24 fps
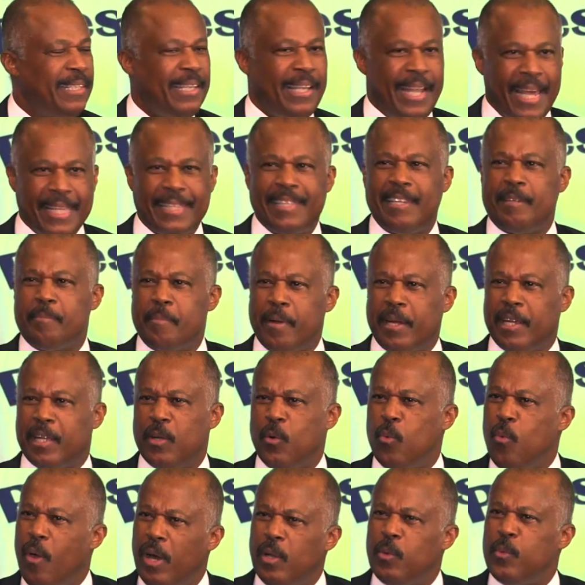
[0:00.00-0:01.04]
Latin America.
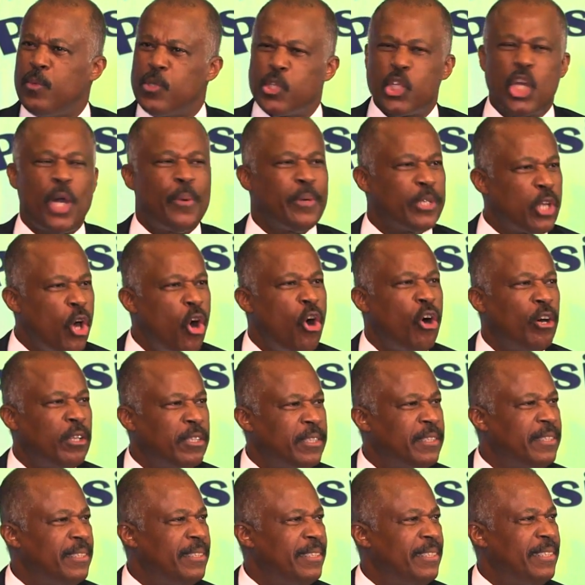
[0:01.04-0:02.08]
What was going
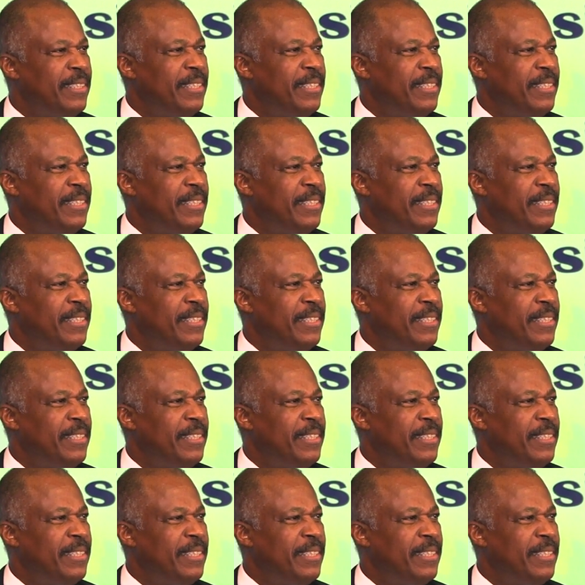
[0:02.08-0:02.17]
on